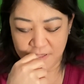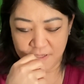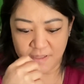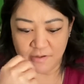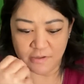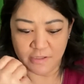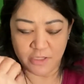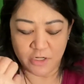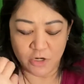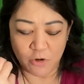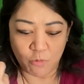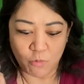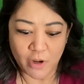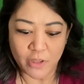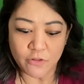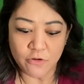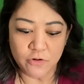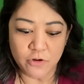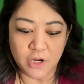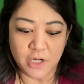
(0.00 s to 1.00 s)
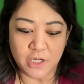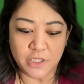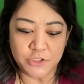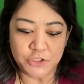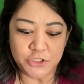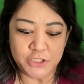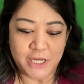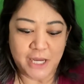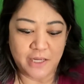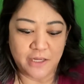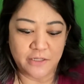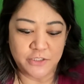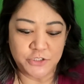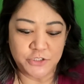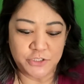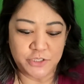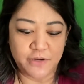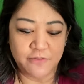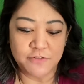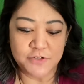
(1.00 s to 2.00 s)
whether or not she
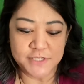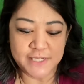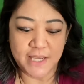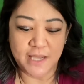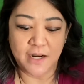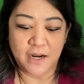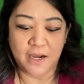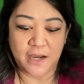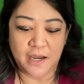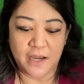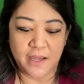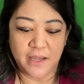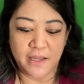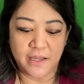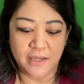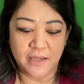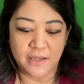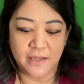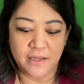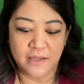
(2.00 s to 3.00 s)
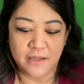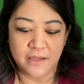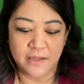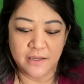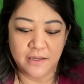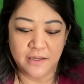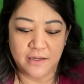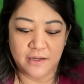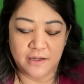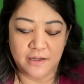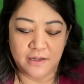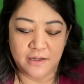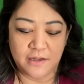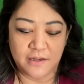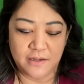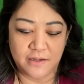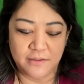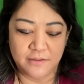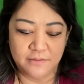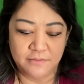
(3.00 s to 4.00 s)
ever said, I'm
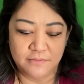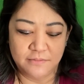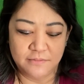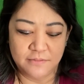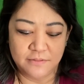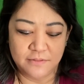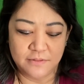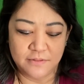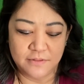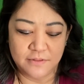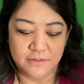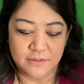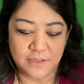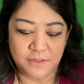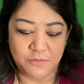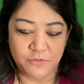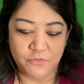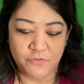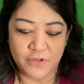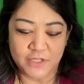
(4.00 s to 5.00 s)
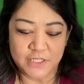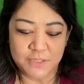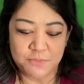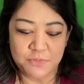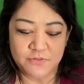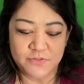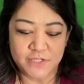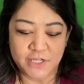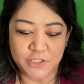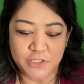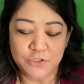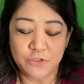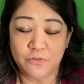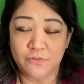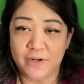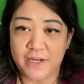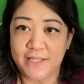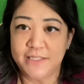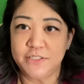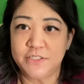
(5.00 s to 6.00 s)
a victim of sexual
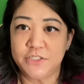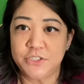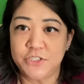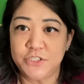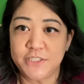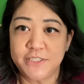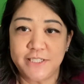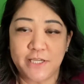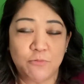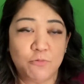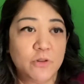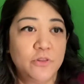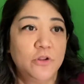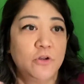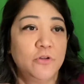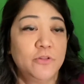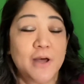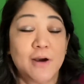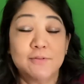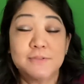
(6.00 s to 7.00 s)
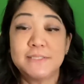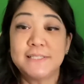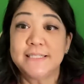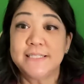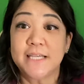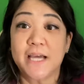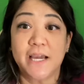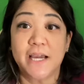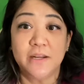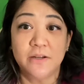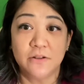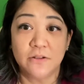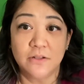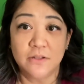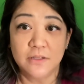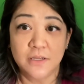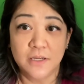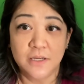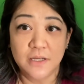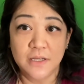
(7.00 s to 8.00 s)
violence. And she said, well, no, that was the title
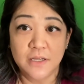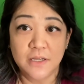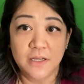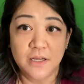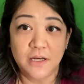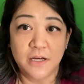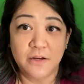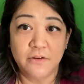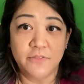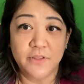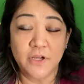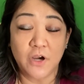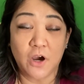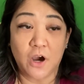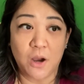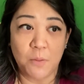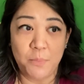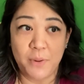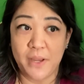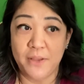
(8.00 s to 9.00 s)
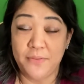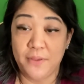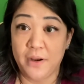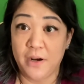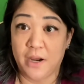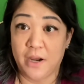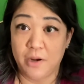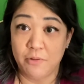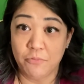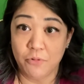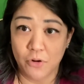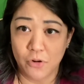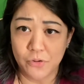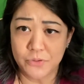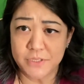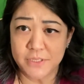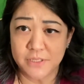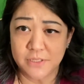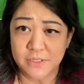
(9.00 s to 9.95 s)
of the op-ed that I wrote.